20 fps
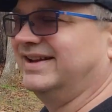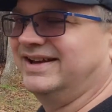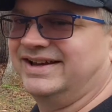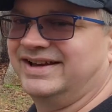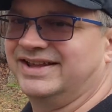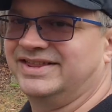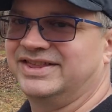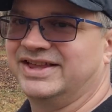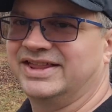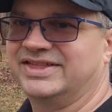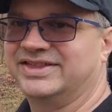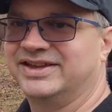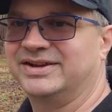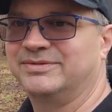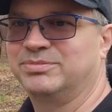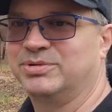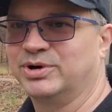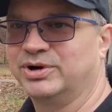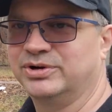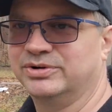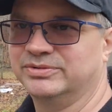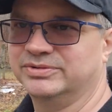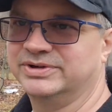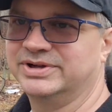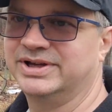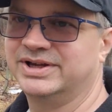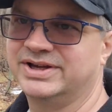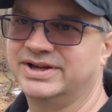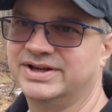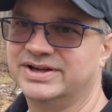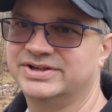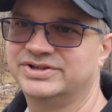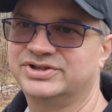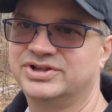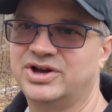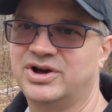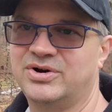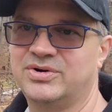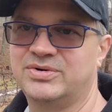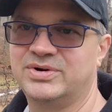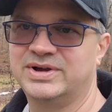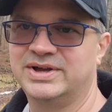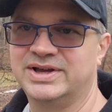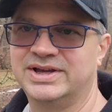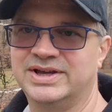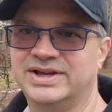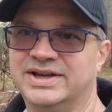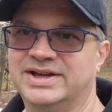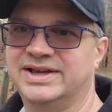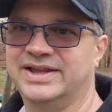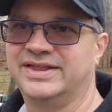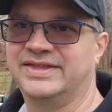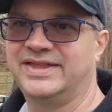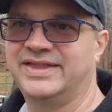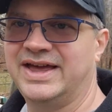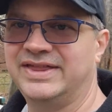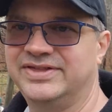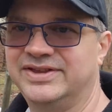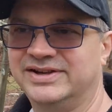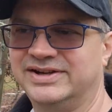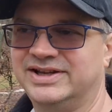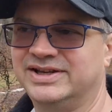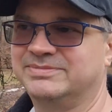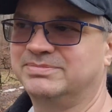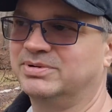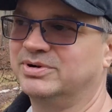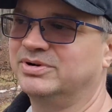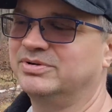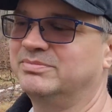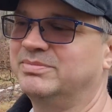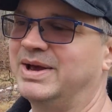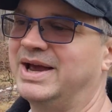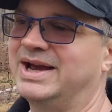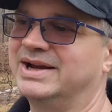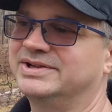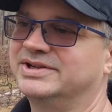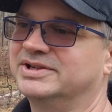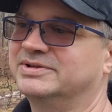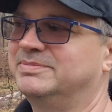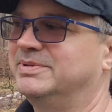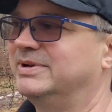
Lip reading: get that thing pruned. So that thing needs pruned back just